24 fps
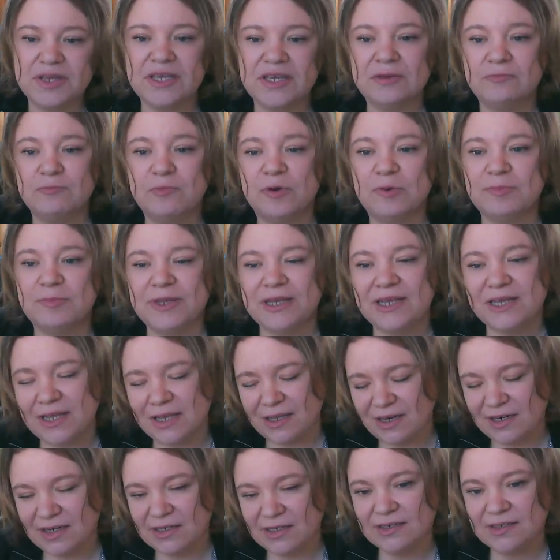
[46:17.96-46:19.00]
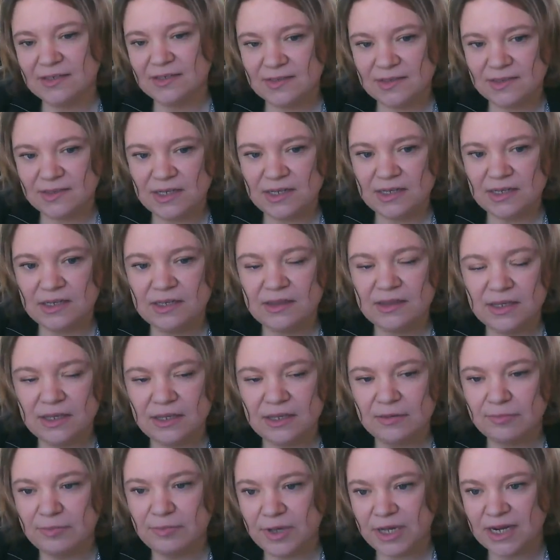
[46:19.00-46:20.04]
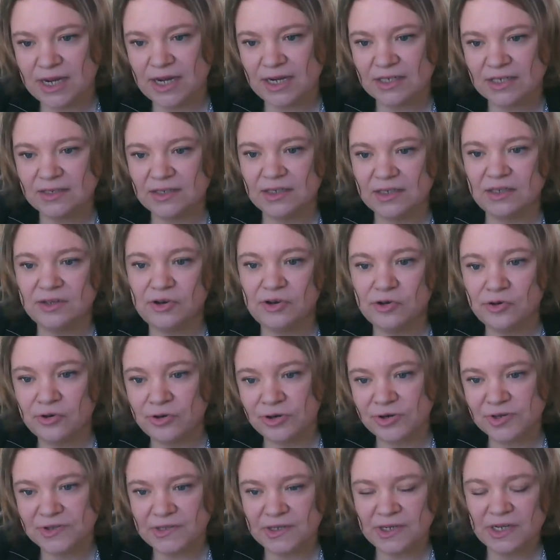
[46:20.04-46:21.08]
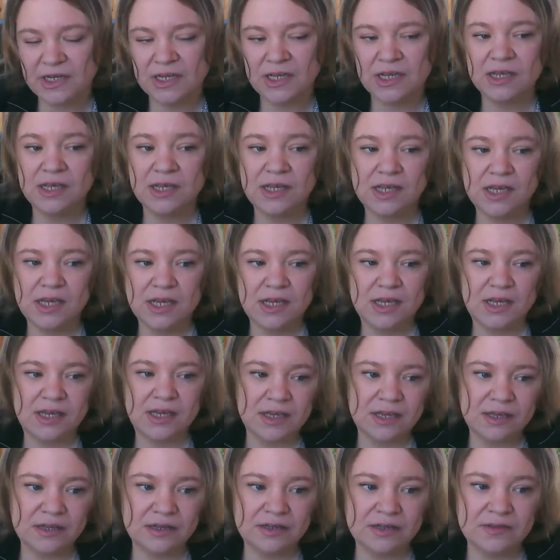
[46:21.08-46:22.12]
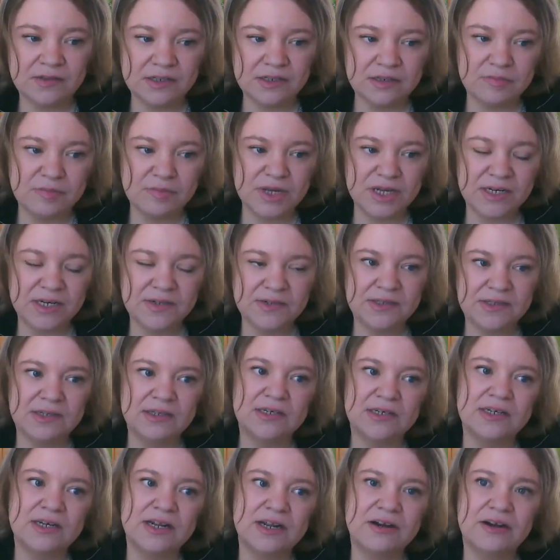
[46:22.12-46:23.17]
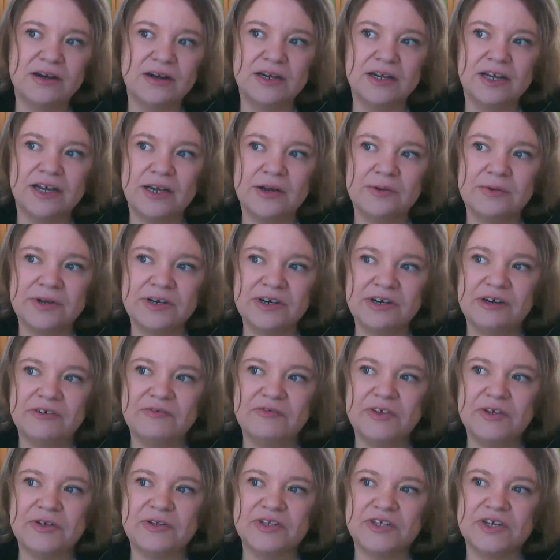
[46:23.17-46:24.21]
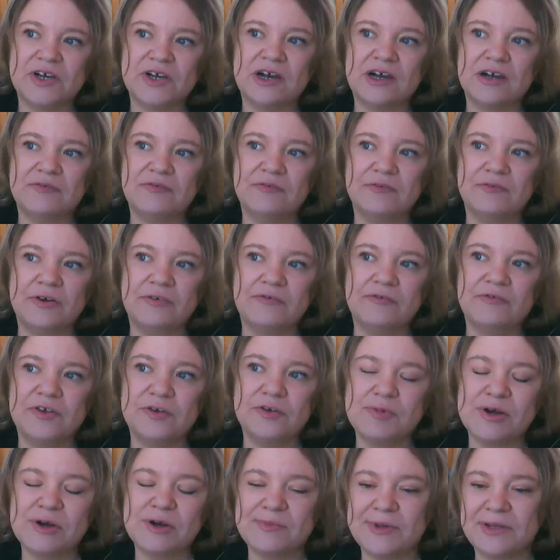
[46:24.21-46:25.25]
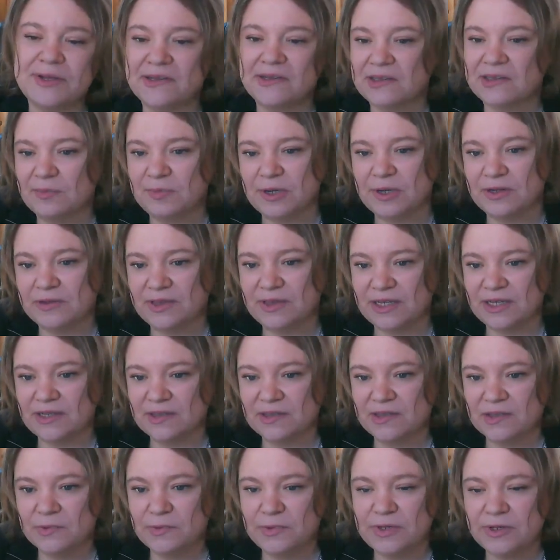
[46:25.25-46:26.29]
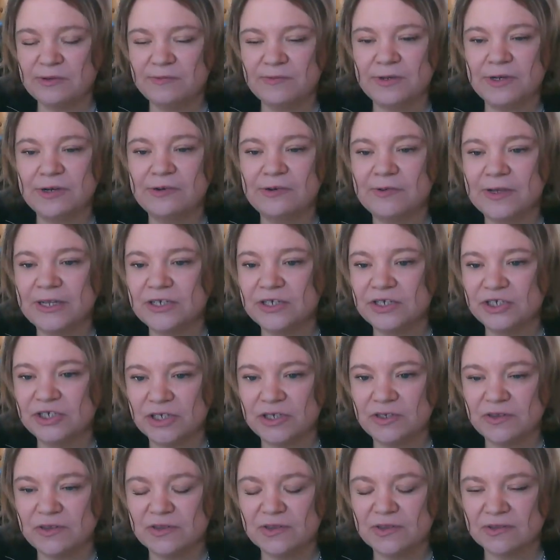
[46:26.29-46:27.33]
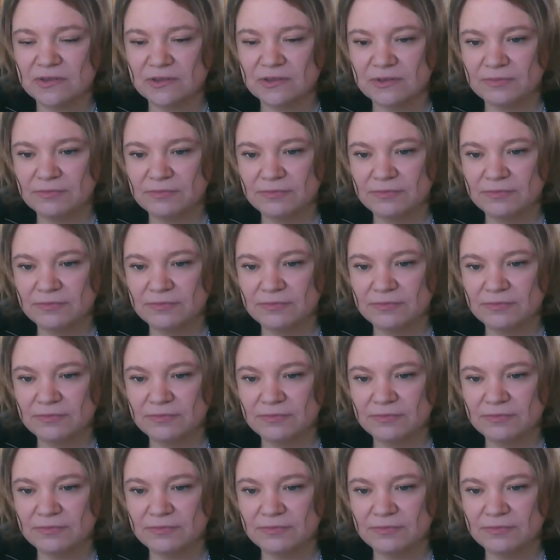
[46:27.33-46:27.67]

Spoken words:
We're beginning to see the impact in nursing and in medicine. And Eric, I wonder if you'd talk for a few moments about that suite of interventions.